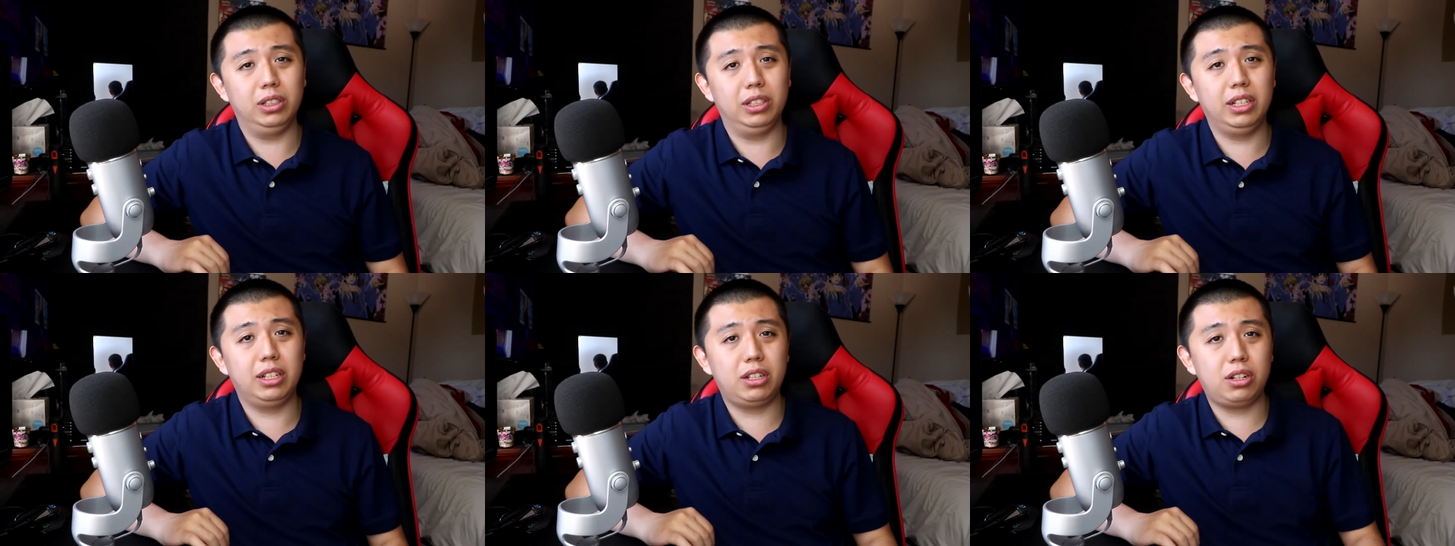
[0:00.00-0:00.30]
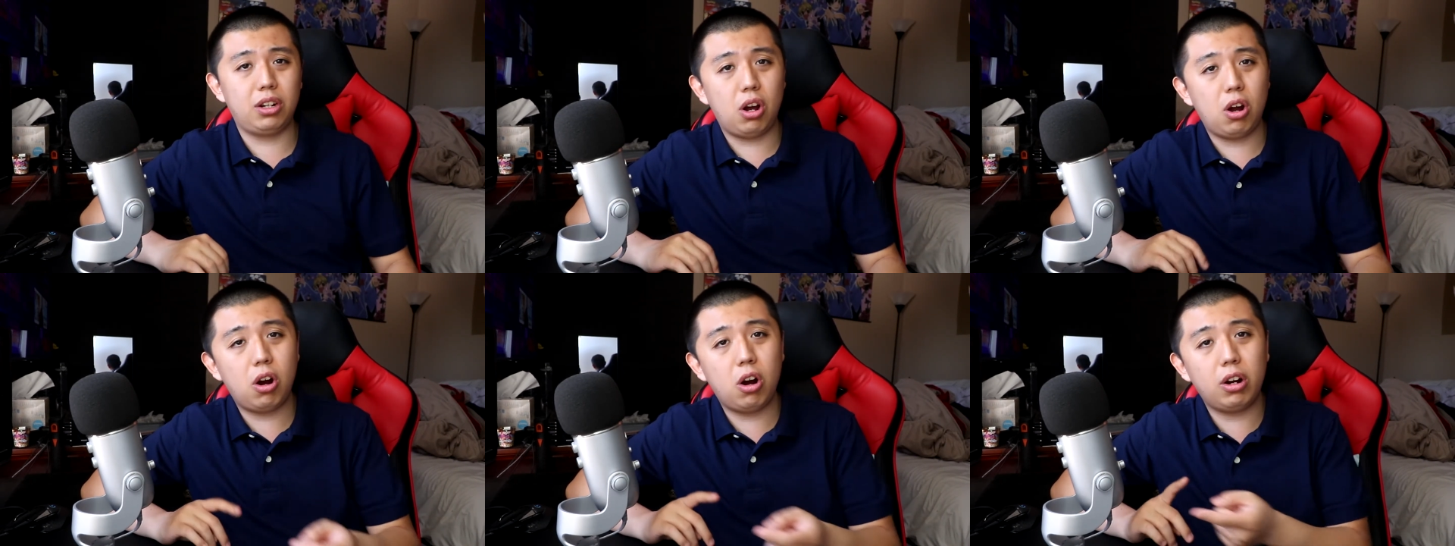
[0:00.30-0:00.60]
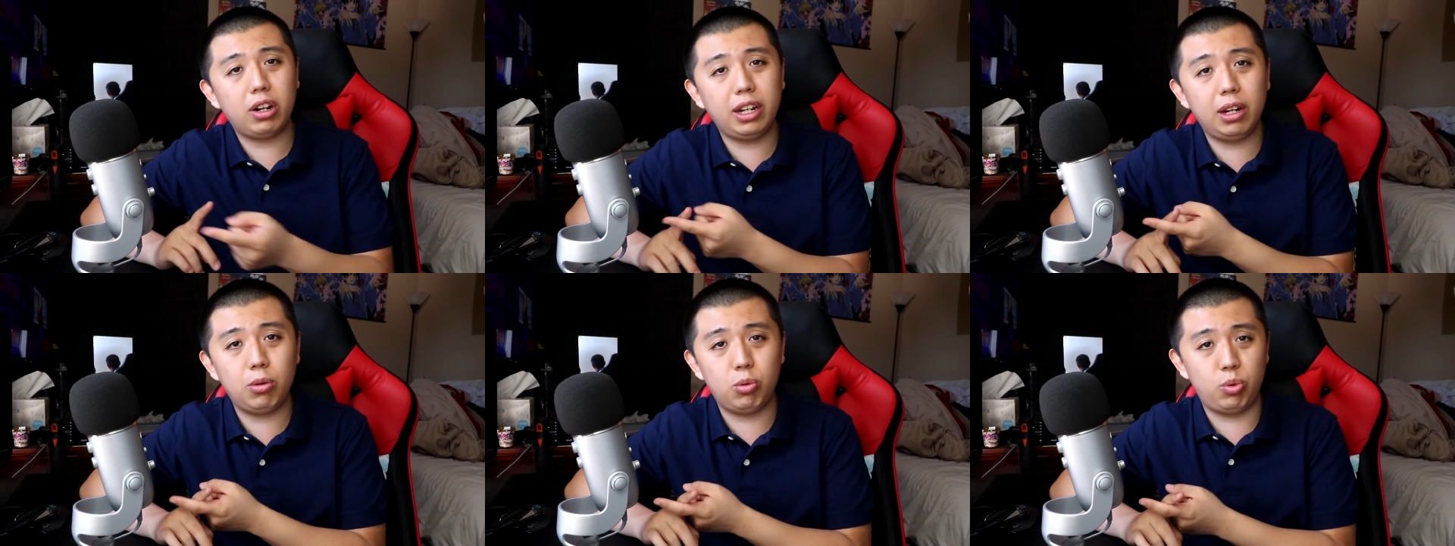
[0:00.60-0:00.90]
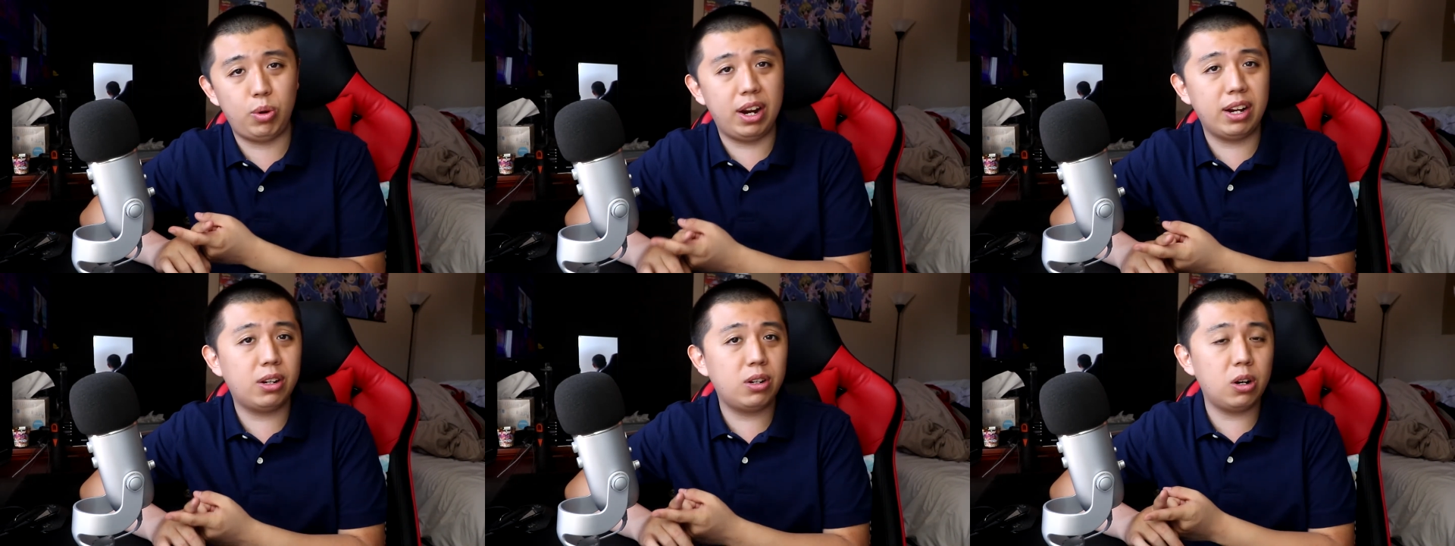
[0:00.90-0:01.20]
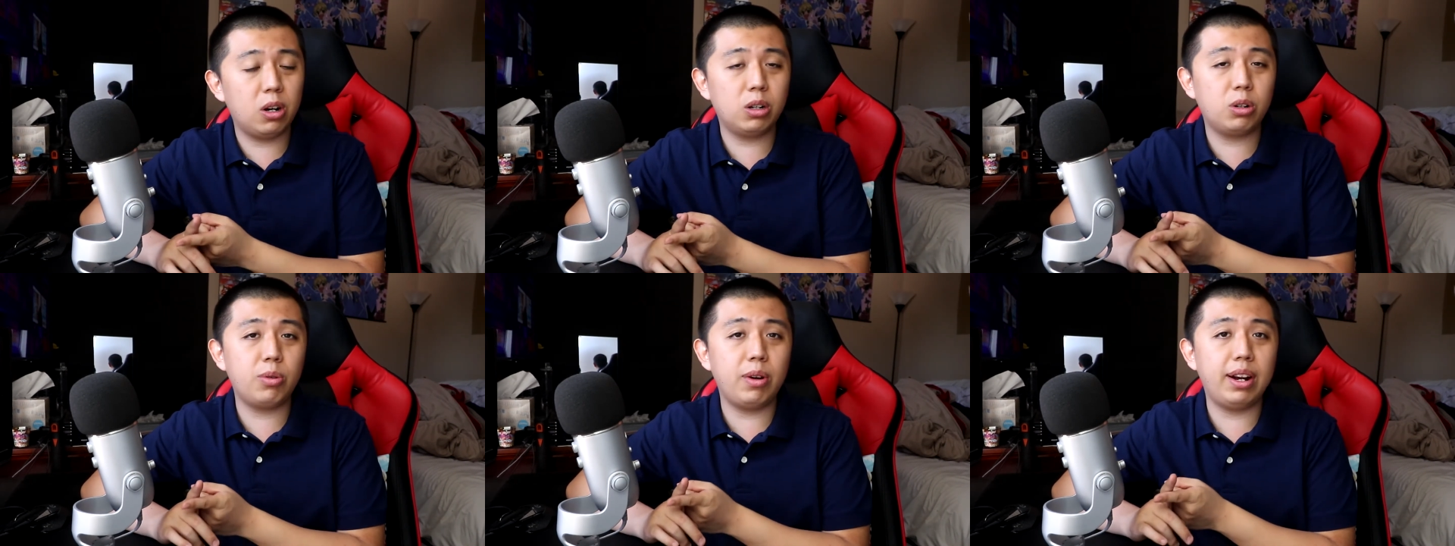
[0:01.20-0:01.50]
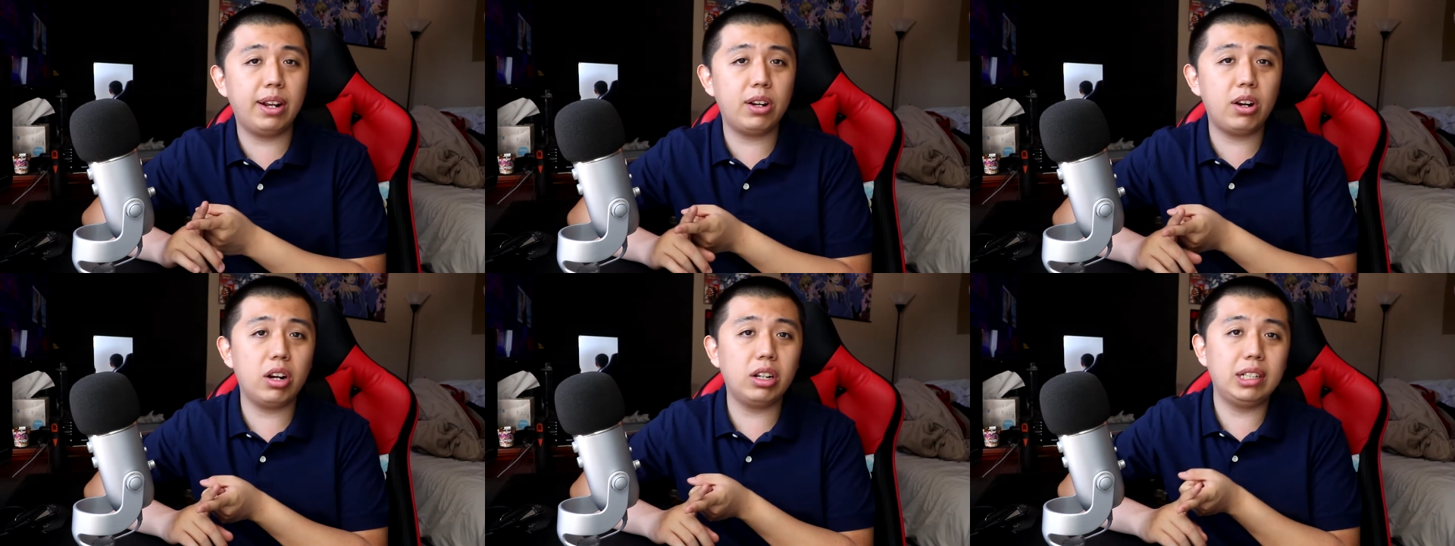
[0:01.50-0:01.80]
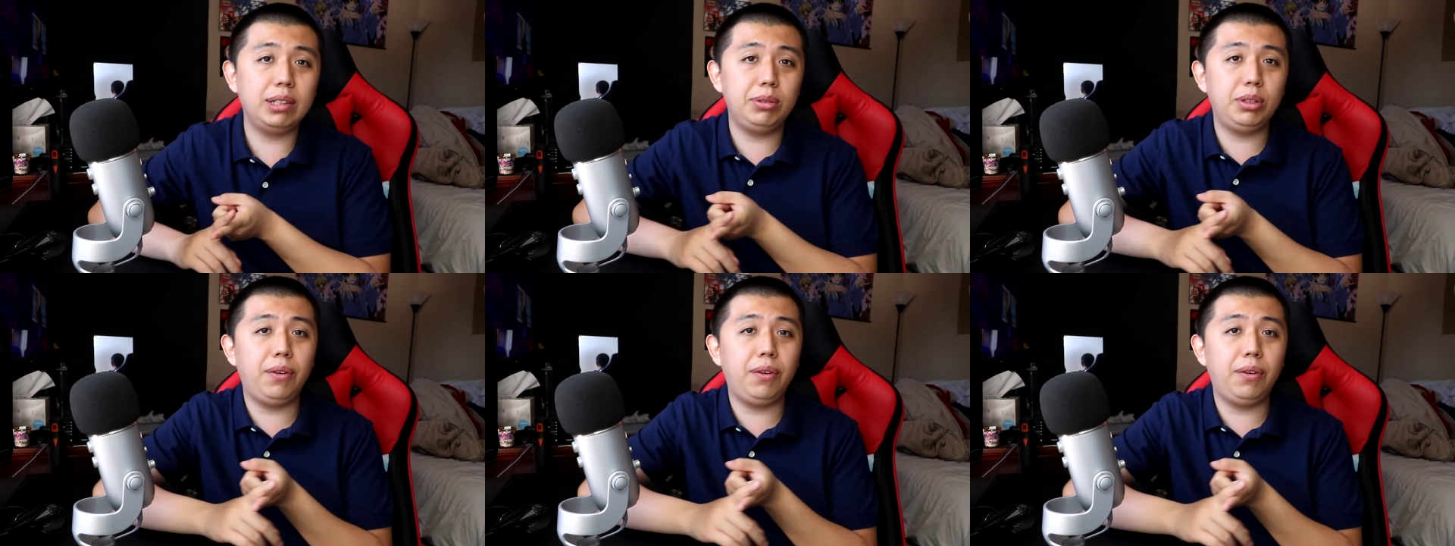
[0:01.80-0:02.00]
The Target Red Card credit card gives